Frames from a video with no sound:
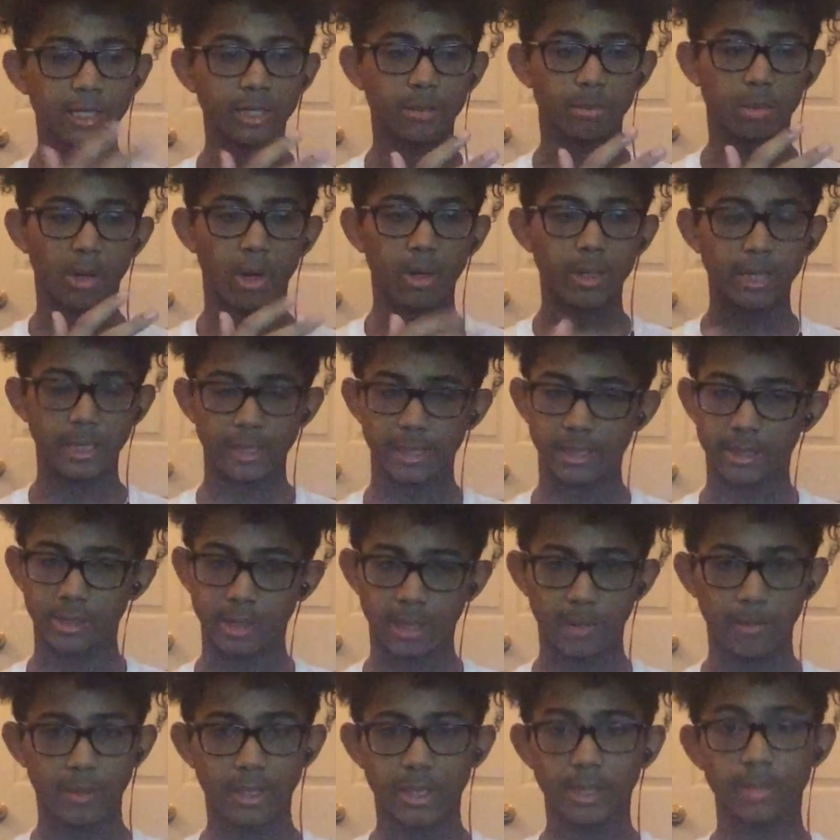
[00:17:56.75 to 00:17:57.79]
is broken, it's
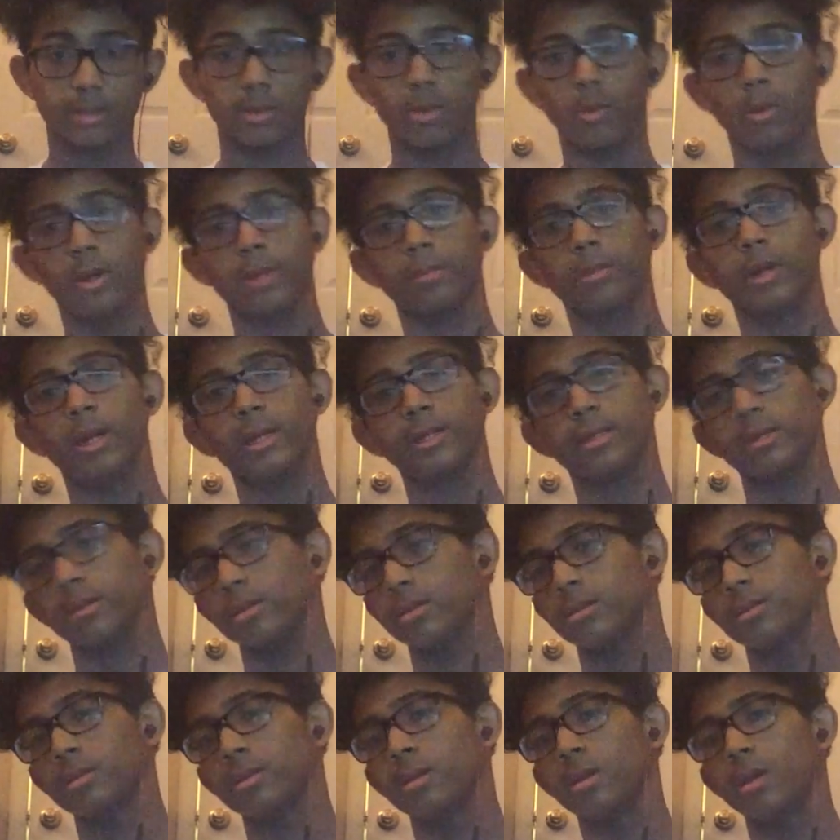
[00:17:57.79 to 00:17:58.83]
not because of one person.
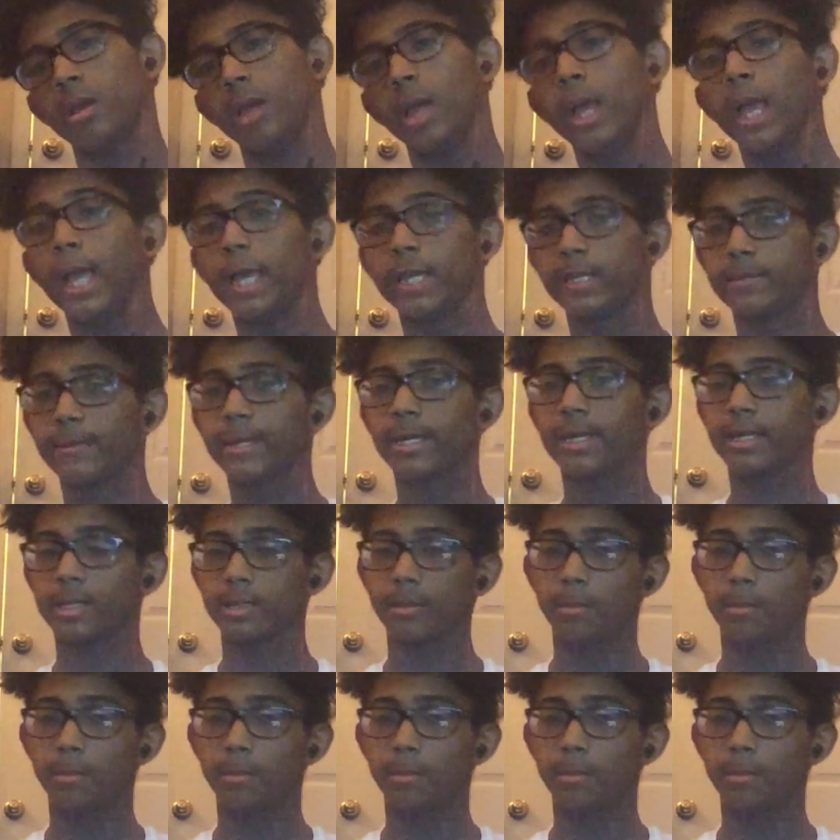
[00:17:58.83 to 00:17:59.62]
It's because